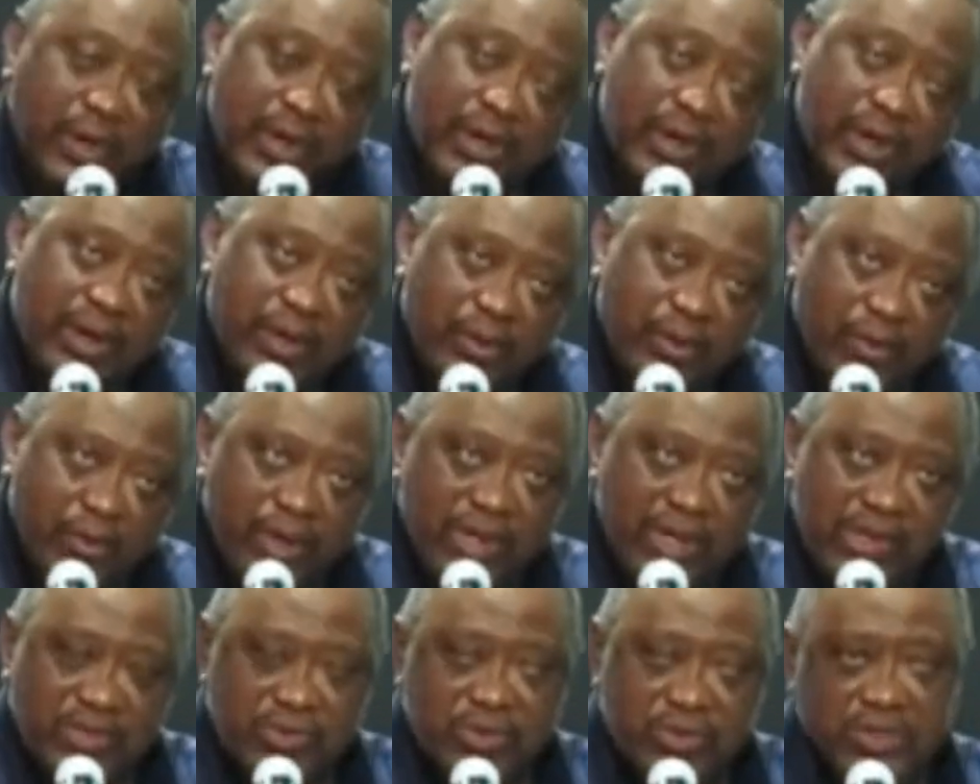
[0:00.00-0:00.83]
I
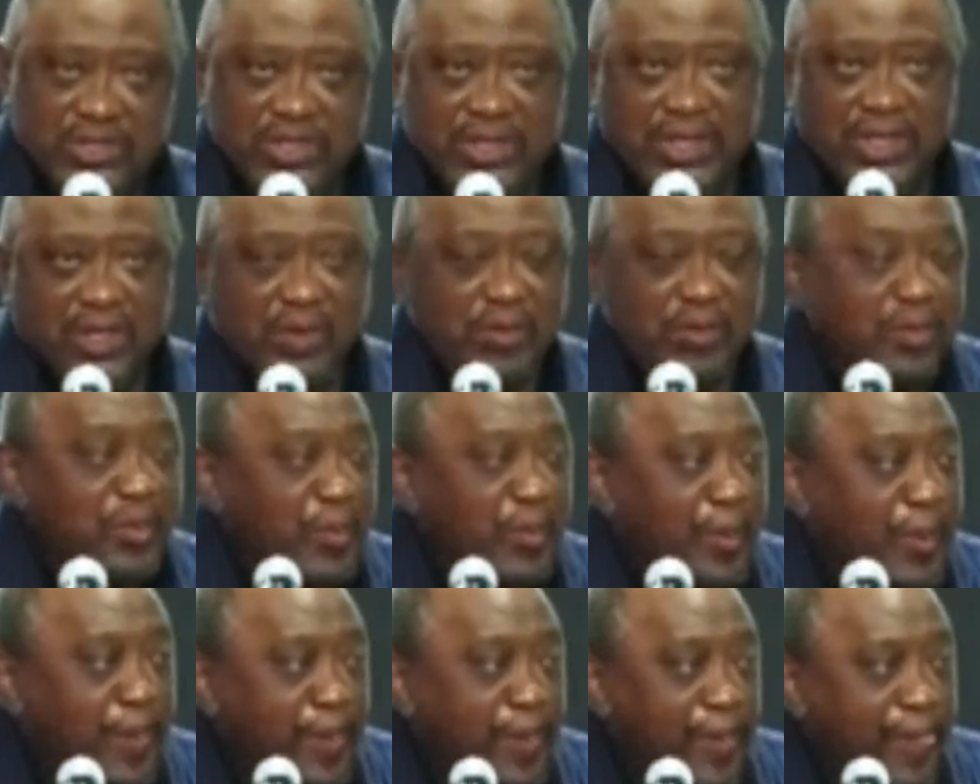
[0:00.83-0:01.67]
went to see
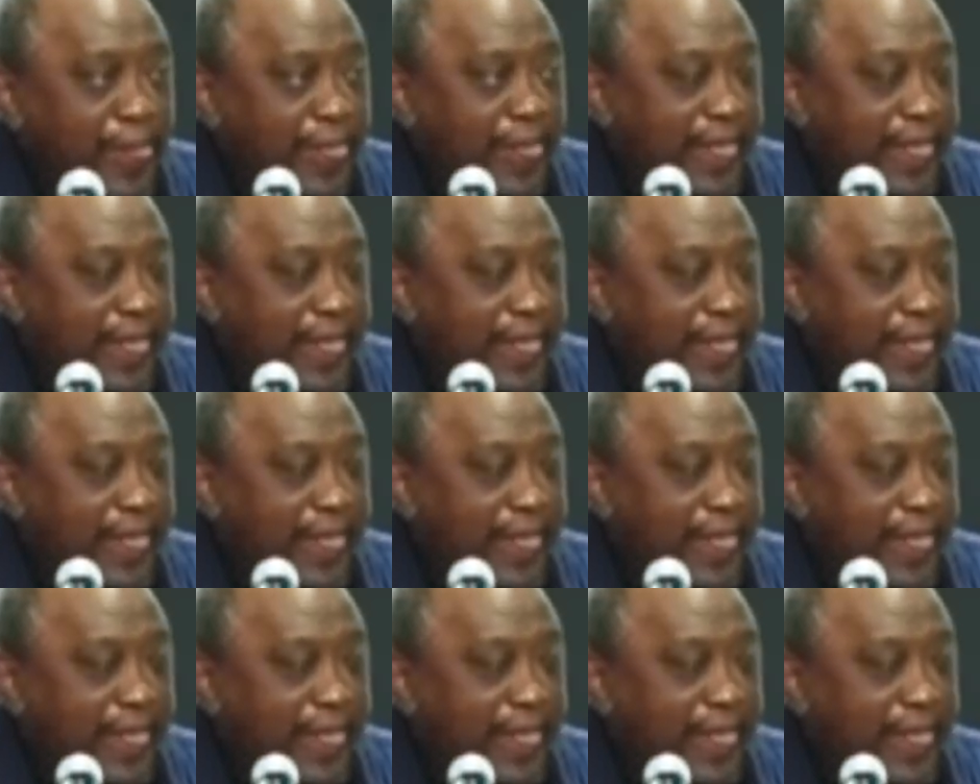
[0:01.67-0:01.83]
him.